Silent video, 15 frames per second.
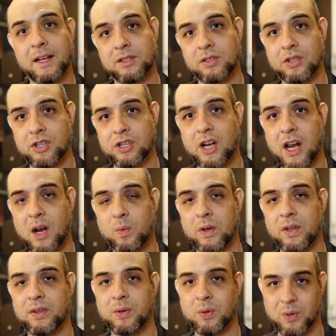like to share
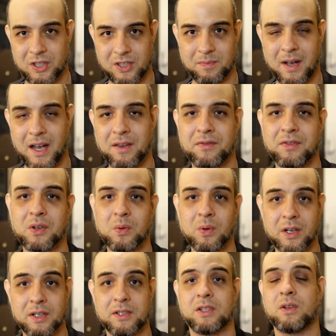with you as my
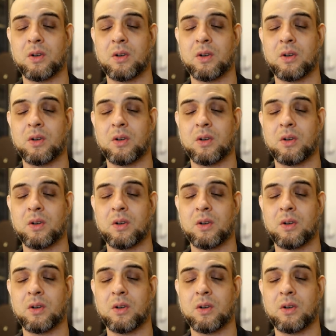viewers